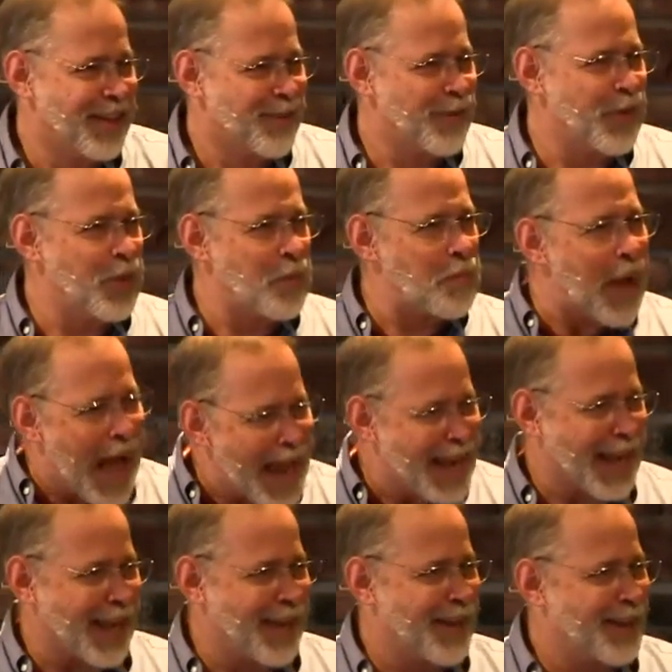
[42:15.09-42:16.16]
for the
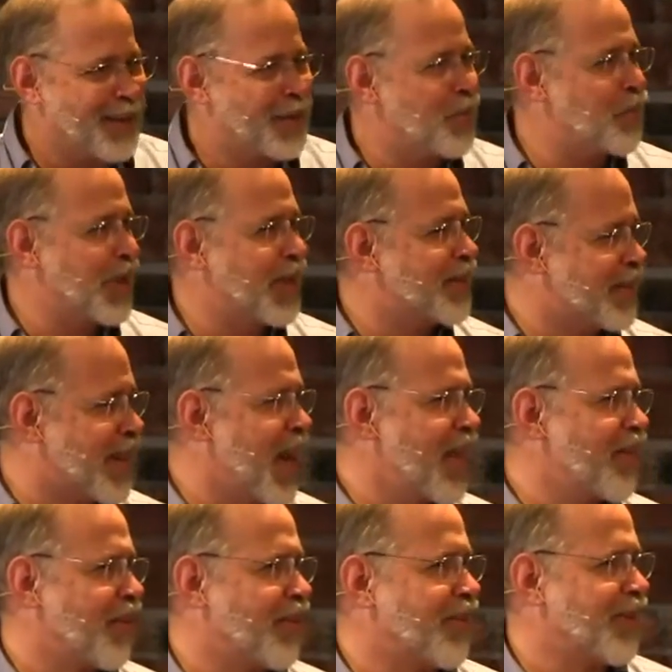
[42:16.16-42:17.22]
body to be
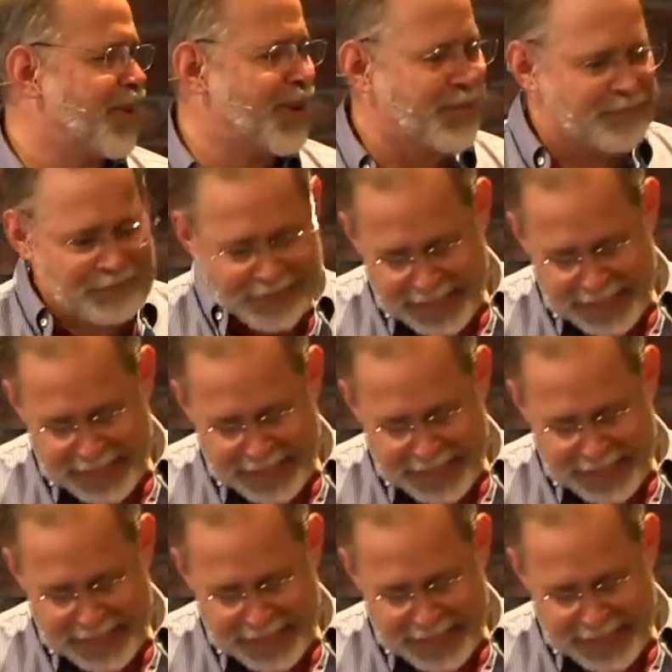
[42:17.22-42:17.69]
together, you know.